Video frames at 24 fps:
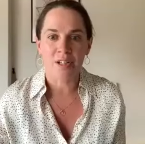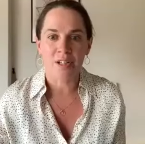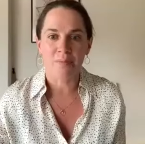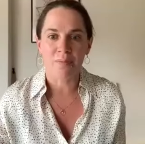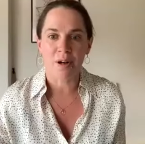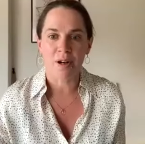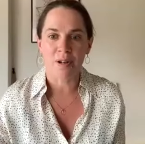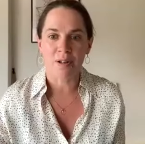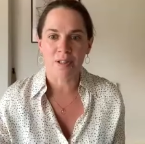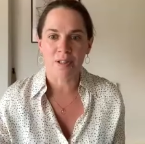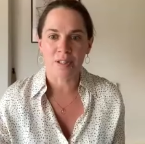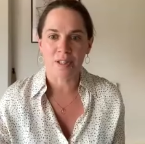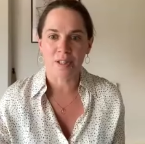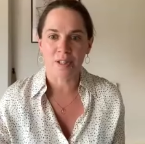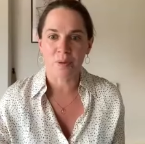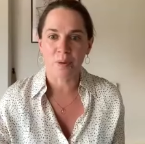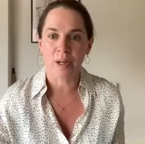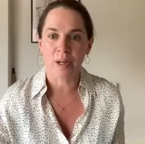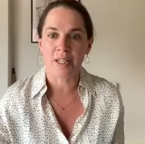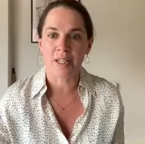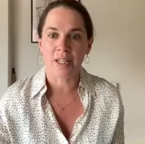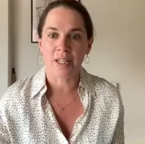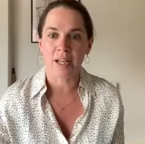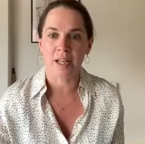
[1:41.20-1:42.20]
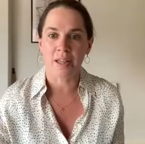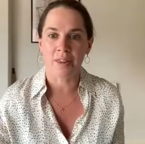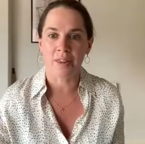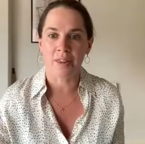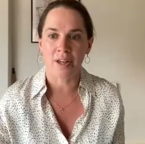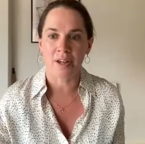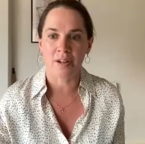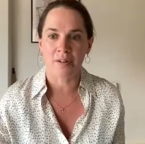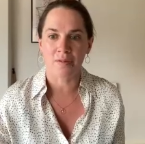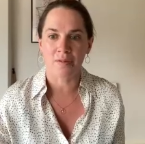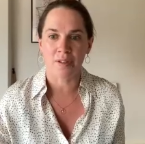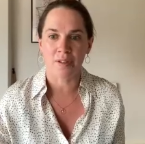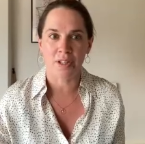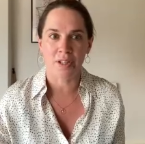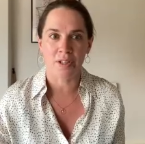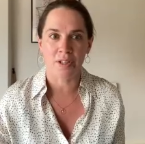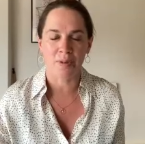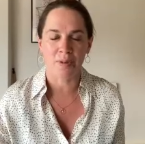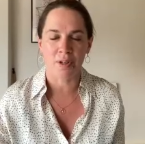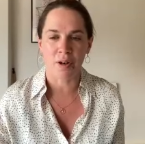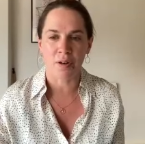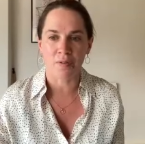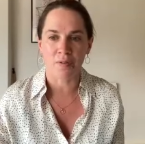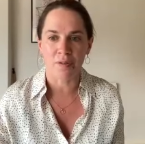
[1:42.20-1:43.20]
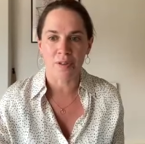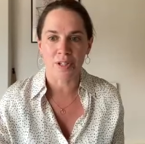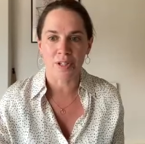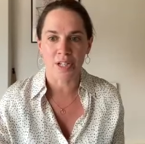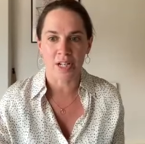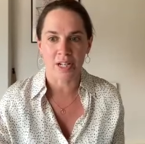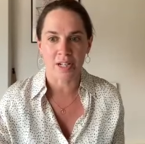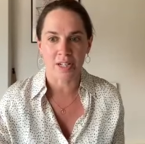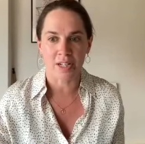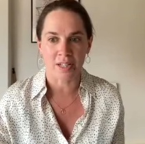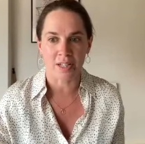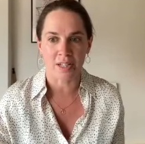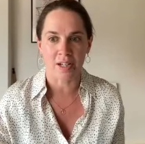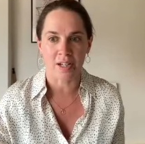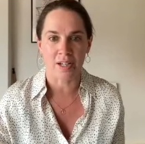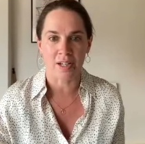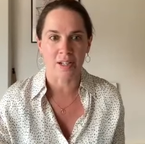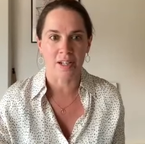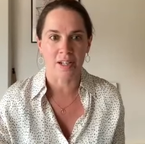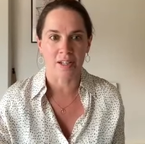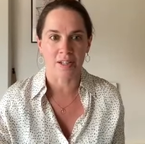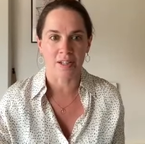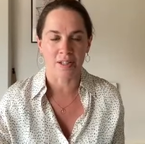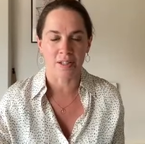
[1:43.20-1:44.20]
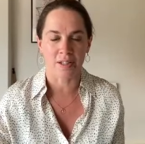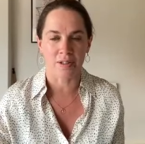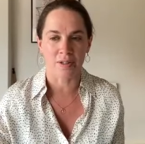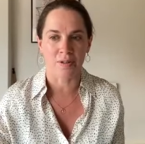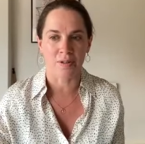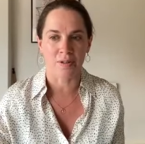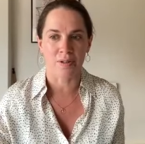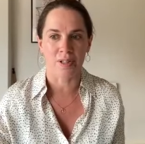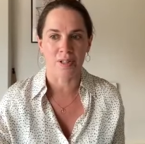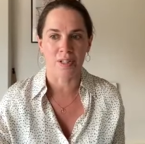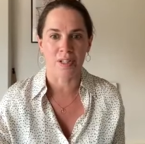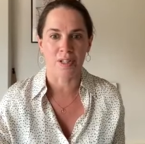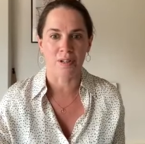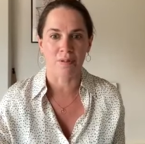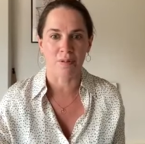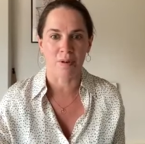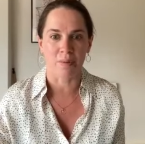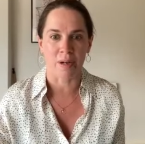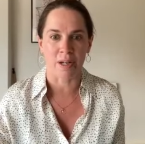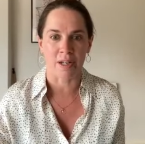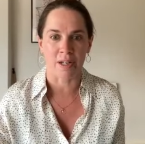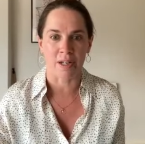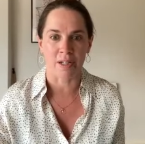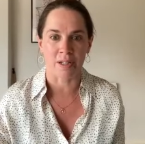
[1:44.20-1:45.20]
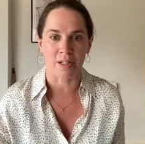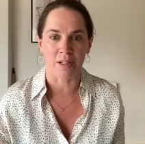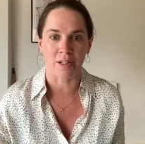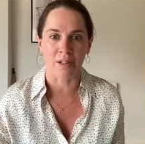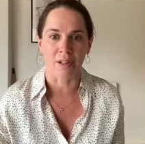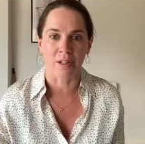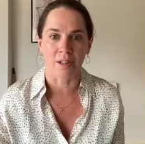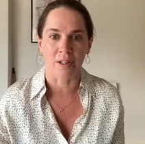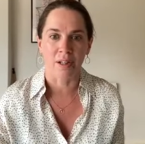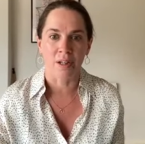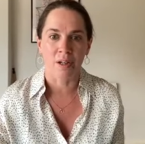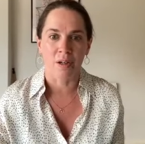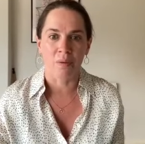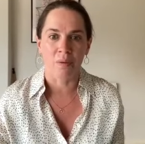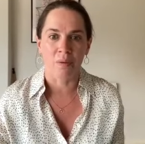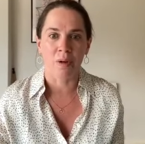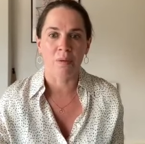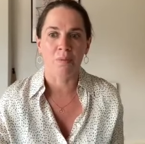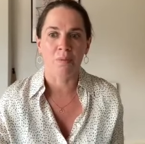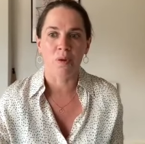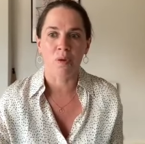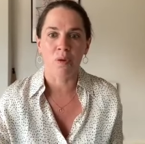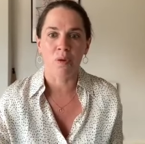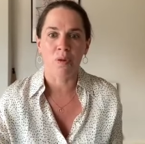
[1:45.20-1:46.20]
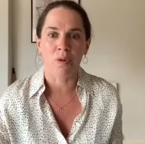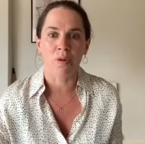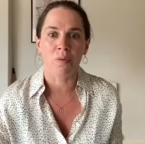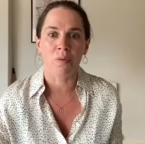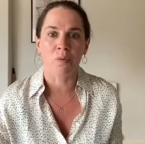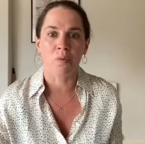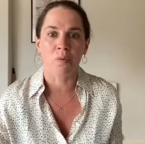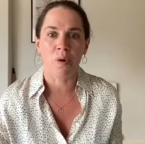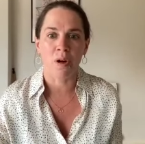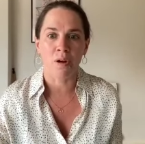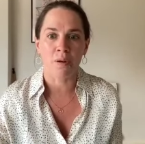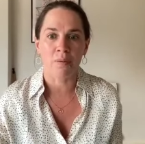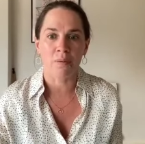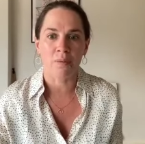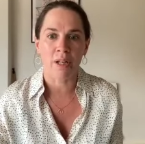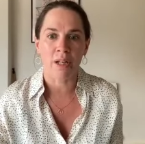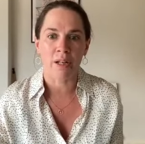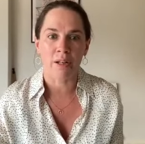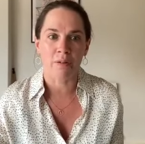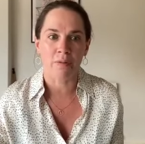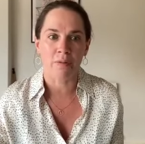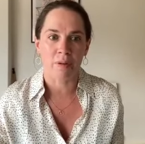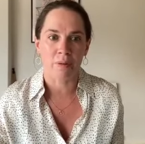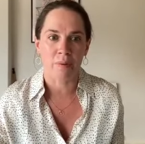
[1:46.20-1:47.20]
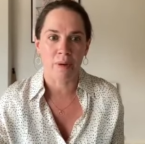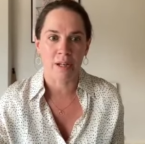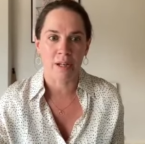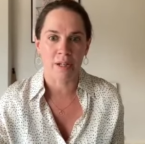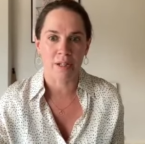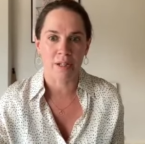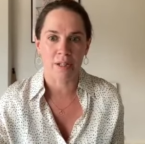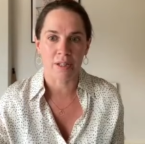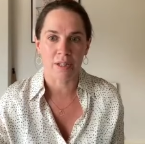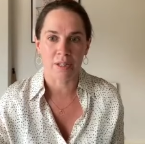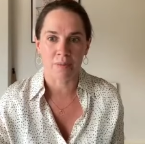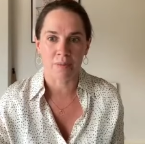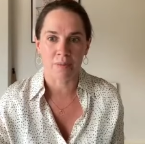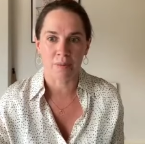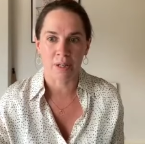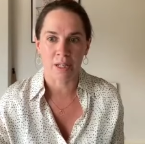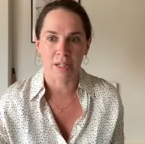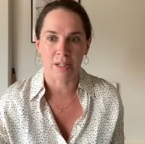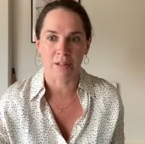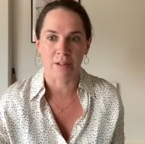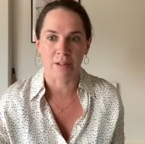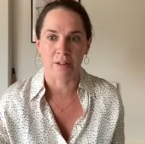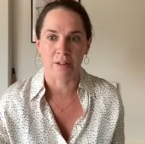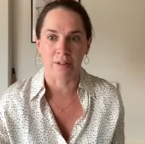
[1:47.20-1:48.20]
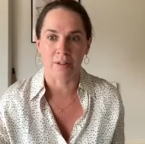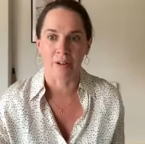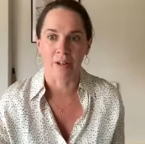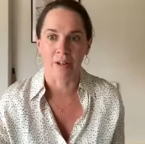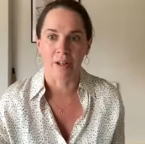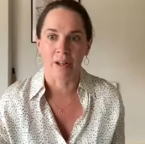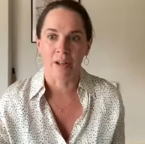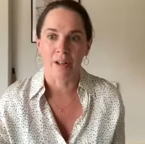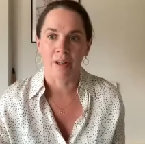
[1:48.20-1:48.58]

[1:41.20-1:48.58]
year marks the 28th anniversary of the genocide against the Tutsi in Rwanda, when more than 1 million Rwandans were killed.